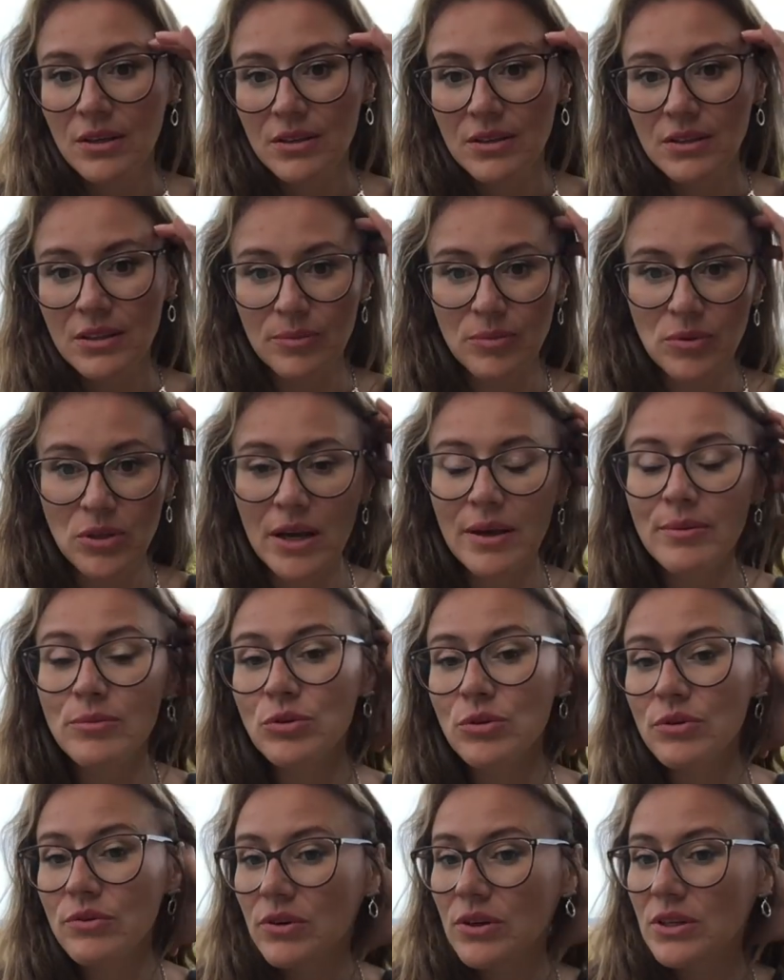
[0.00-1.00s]

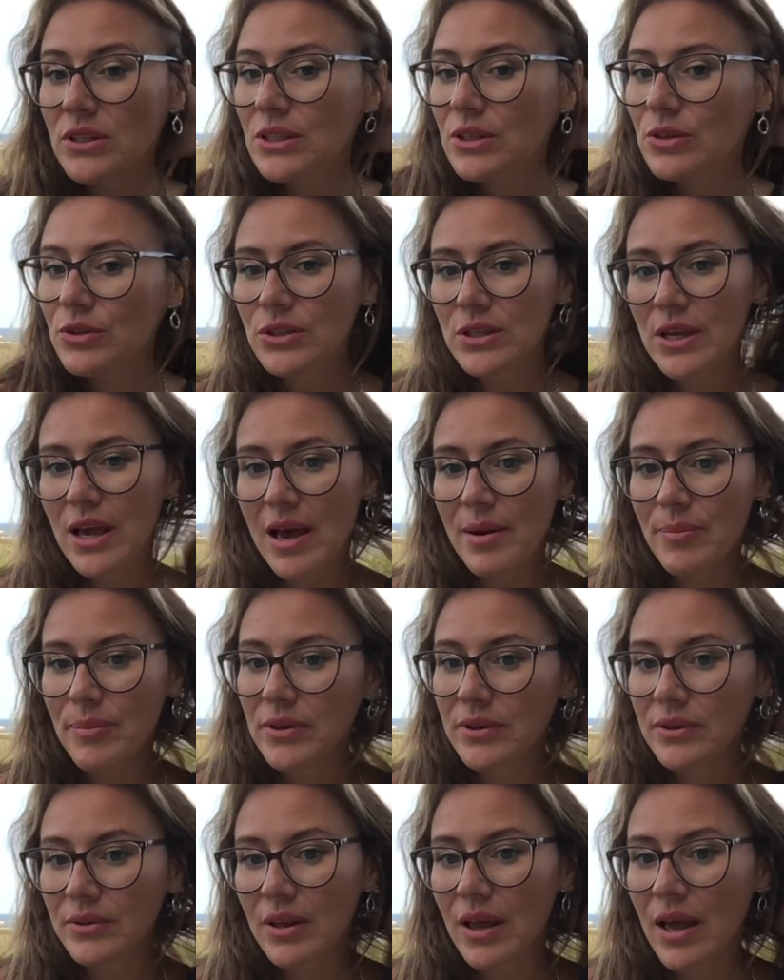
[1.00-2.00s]
Sometimes reversals
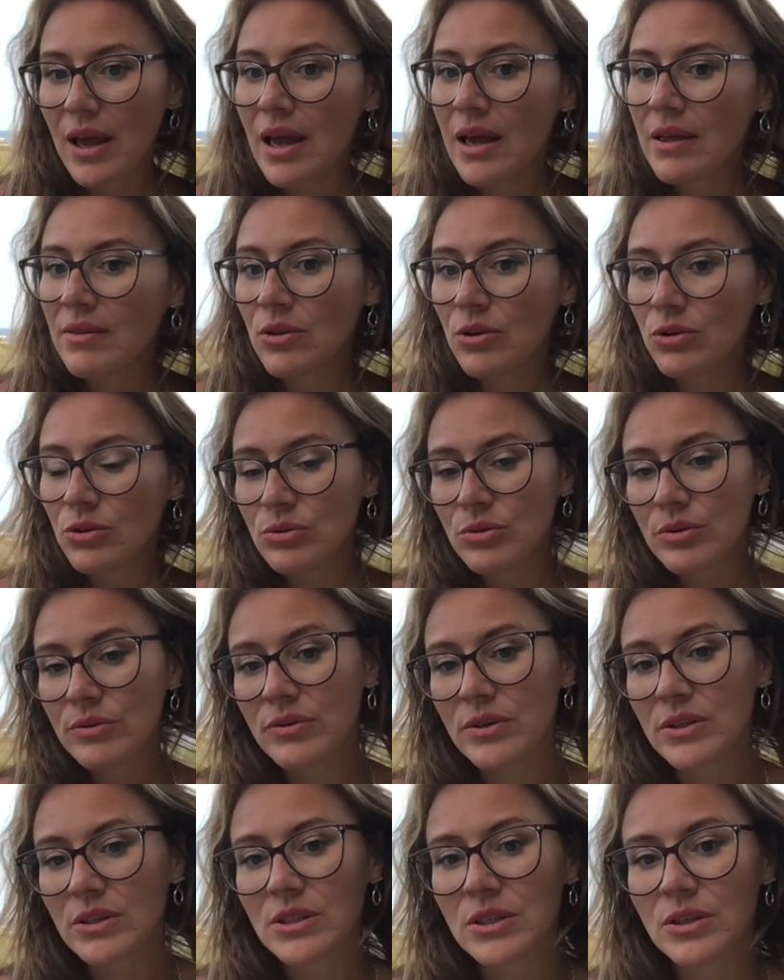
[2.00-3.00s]
happen, and those
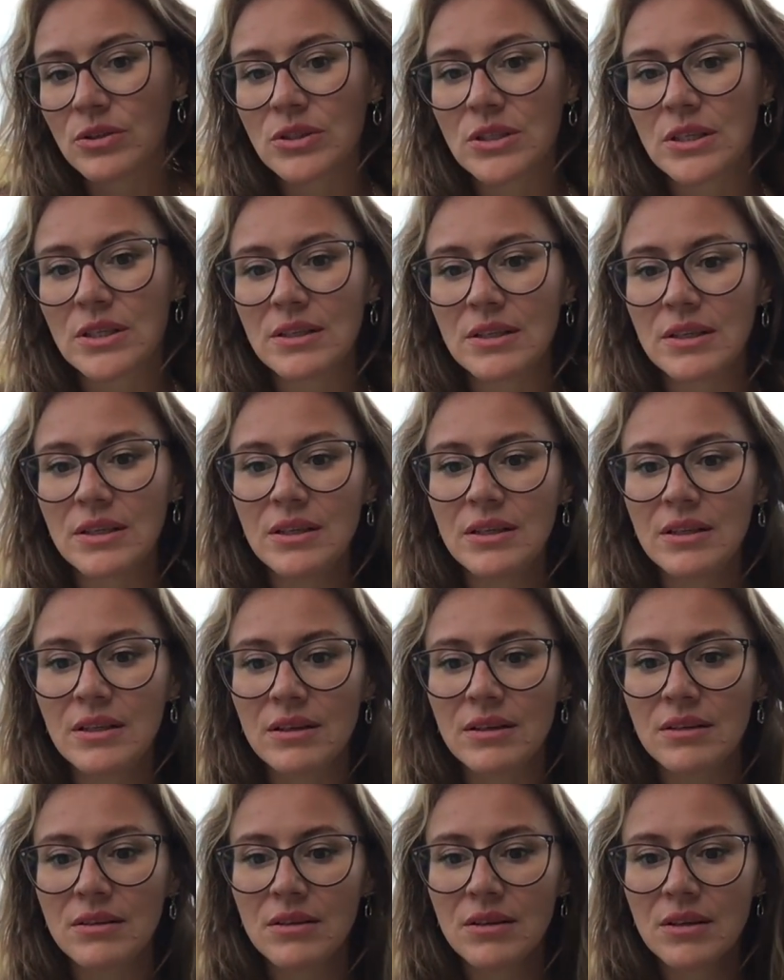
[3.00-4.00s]
reversals are
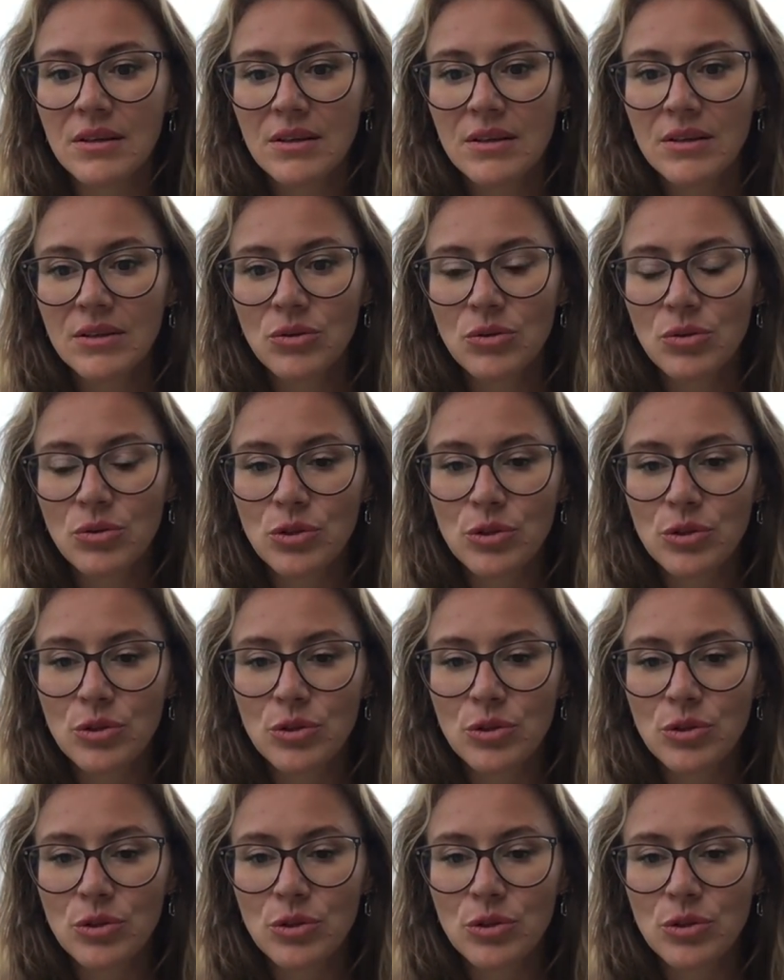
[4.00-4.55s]
needed to